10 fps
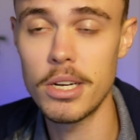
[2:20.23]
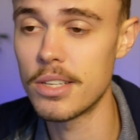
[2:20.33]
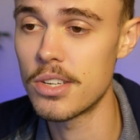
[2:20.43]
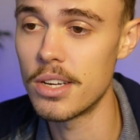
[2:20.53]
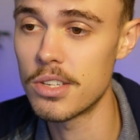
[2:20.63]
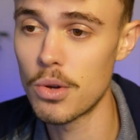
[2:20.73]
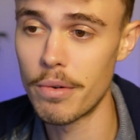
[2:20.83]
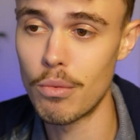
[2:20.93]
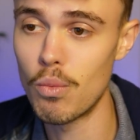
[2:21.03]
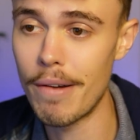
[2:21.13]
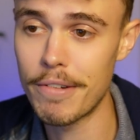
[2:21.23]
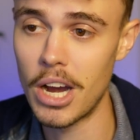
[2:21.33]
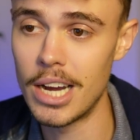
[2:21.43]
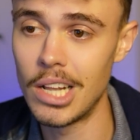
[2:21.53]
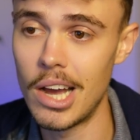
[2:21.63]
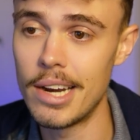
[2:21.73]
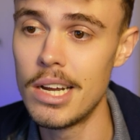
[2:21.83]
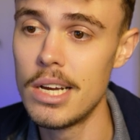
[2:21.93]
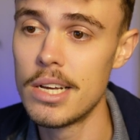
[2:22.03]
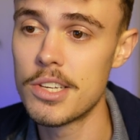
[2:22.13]
It's sort of a rough guideline,
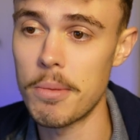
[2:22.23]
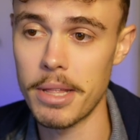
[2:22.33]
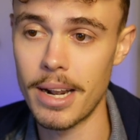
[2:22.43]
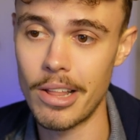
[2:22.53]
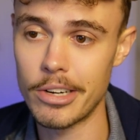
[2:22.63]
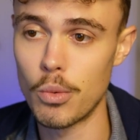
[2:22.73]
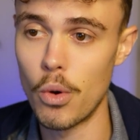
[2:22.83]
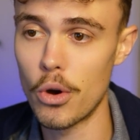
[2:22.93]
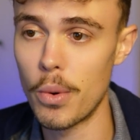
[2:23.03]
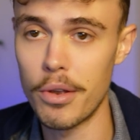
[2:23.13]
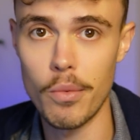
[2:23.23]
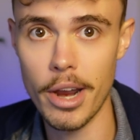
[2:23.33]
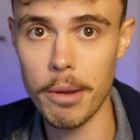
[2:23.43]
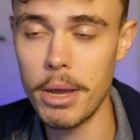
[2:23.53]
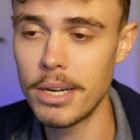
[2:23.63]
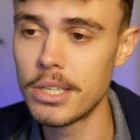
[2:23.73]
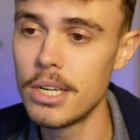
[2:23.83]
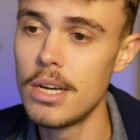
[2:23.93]
something that I like to work with and recommend.